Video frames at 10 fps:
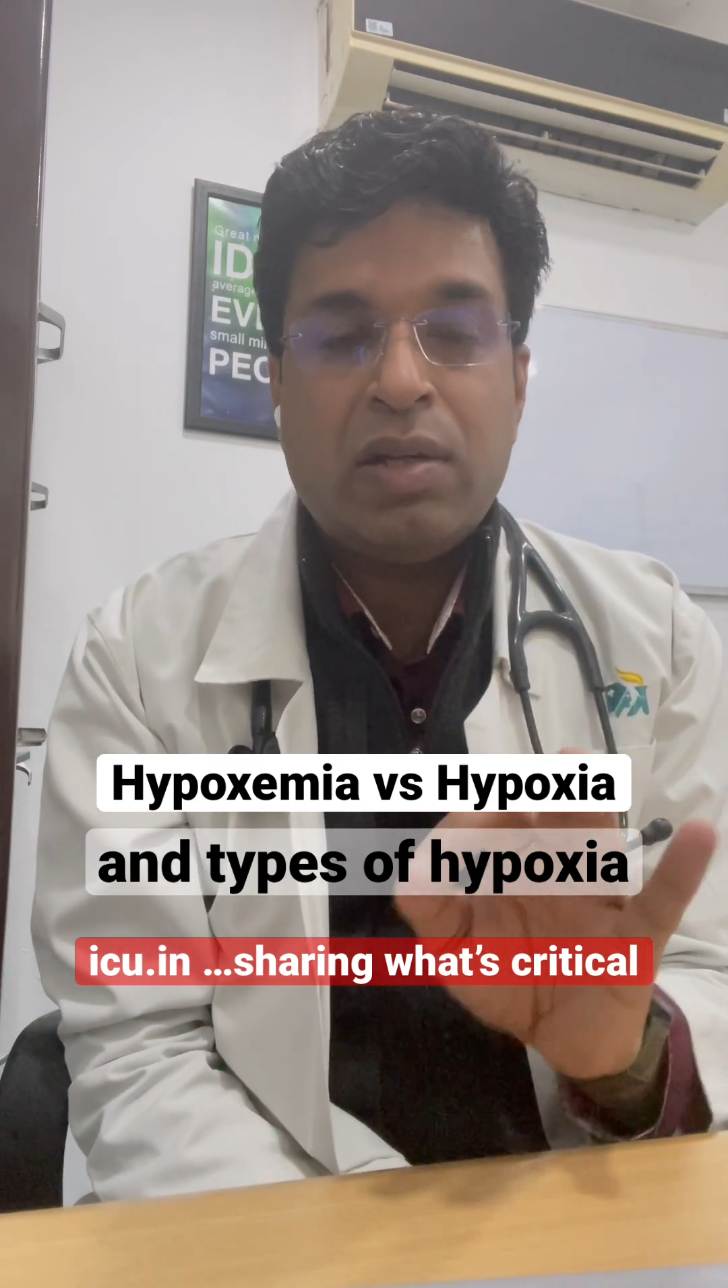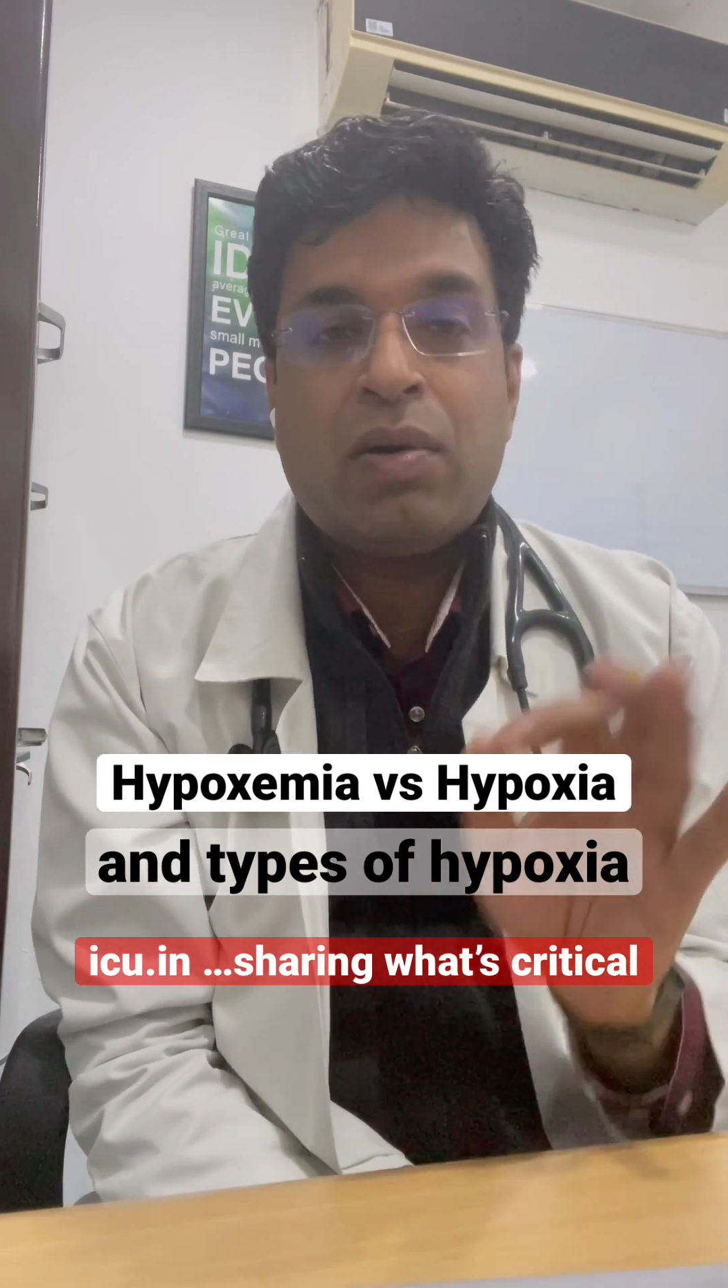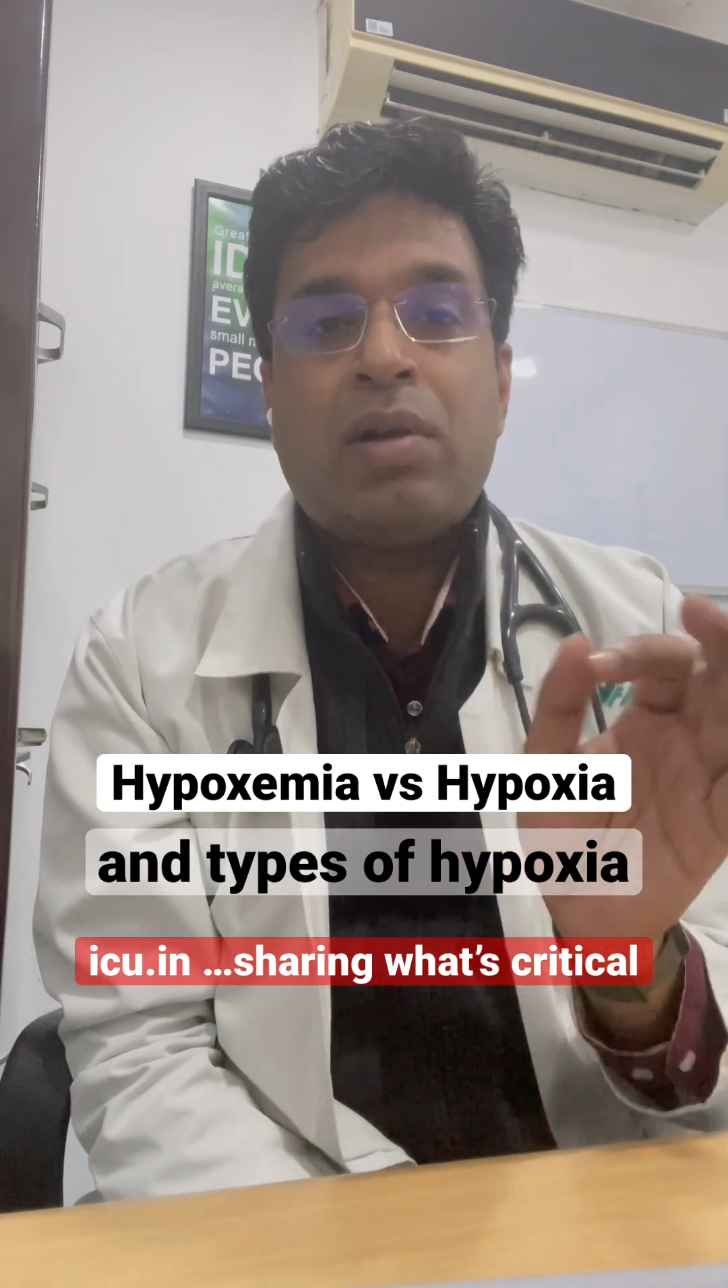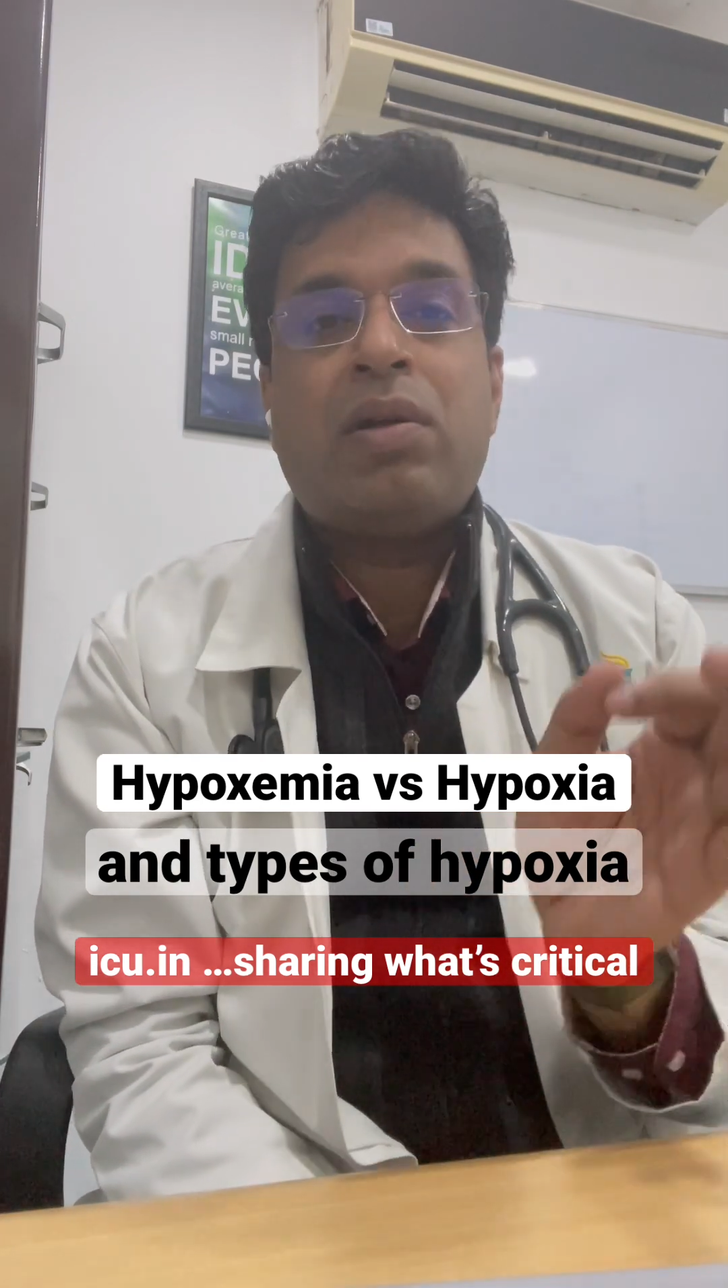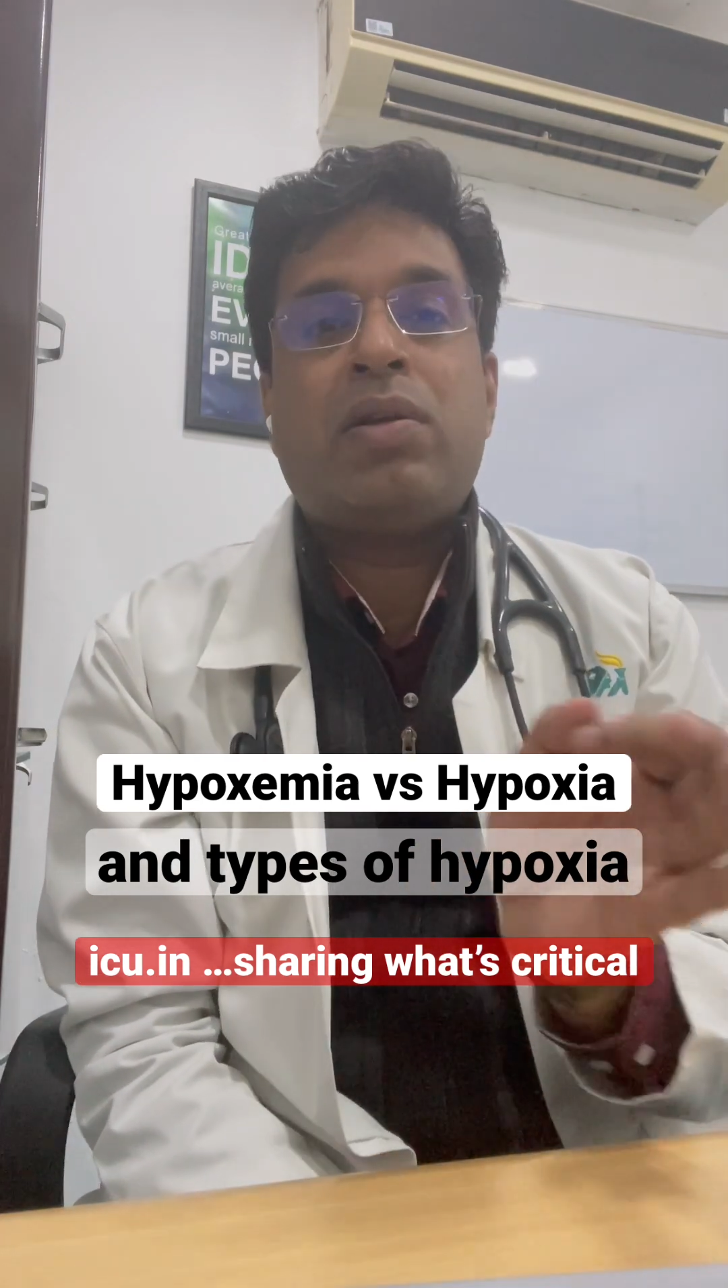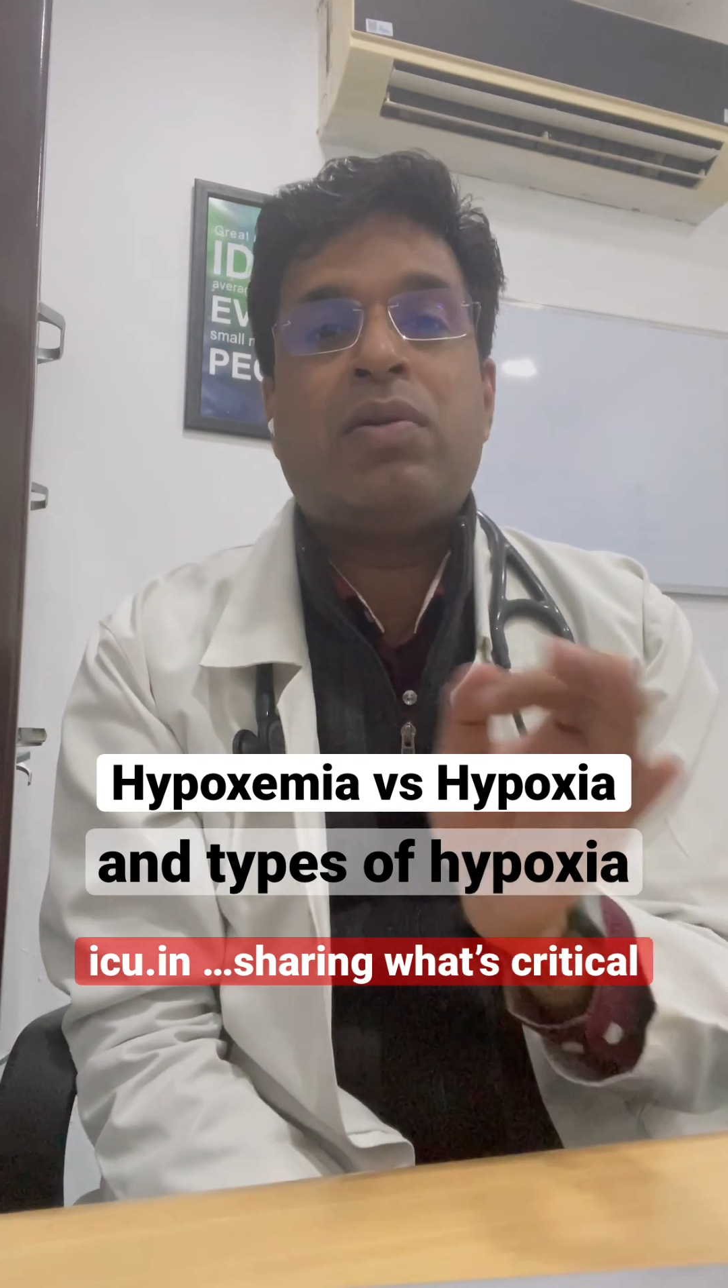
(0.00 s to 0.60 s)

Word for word: or